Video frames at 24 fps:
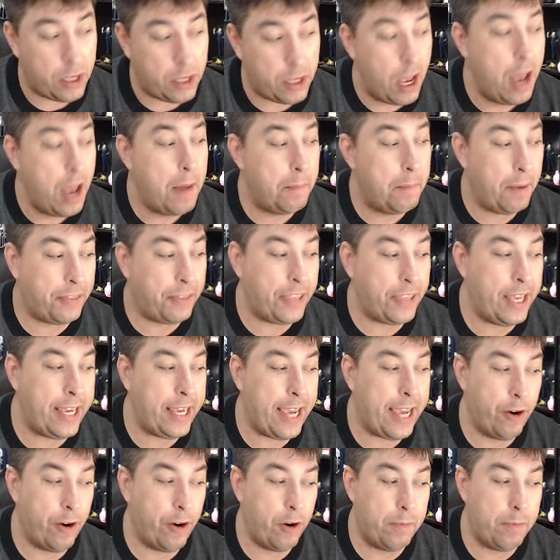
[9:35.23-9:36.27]
but they care
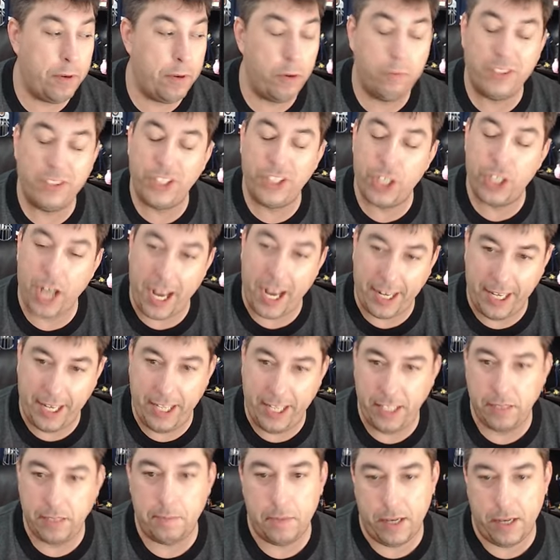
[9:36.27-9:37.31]
about Chinese
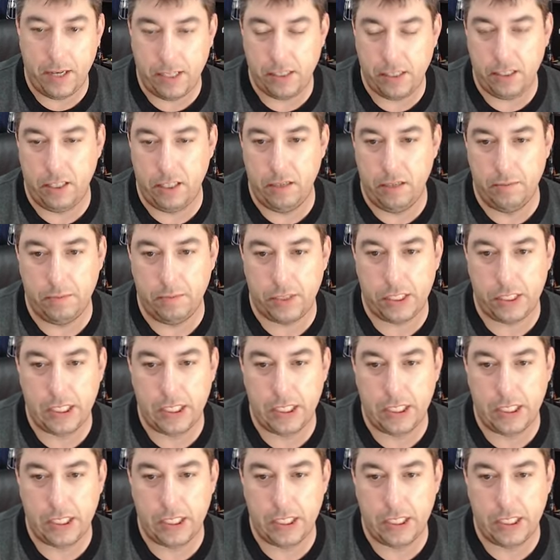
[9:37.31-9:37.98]
Muslims.